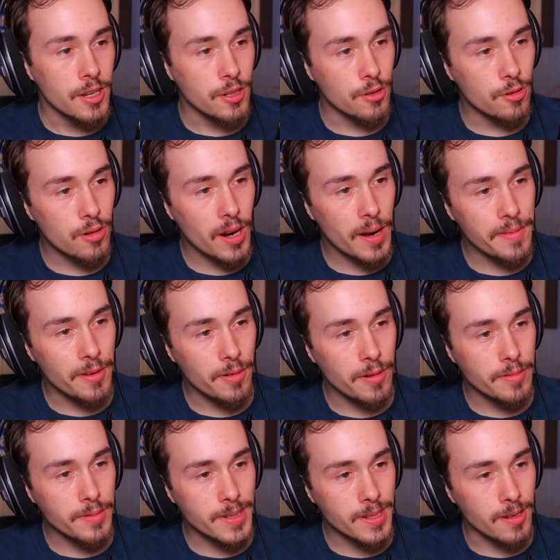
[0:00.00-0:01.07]
New crafting
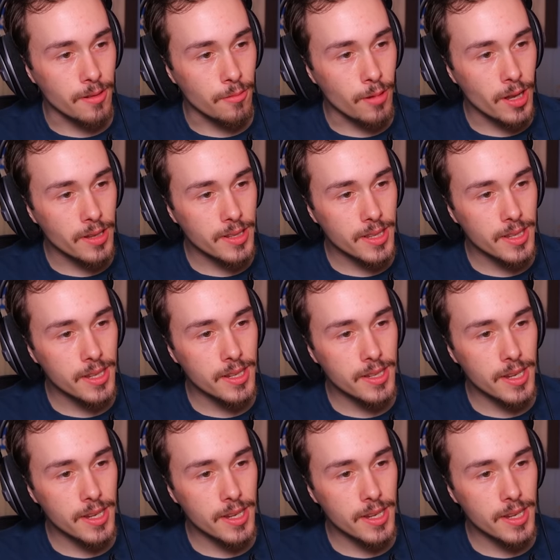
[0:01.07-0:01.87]
recipe, Wild Seeds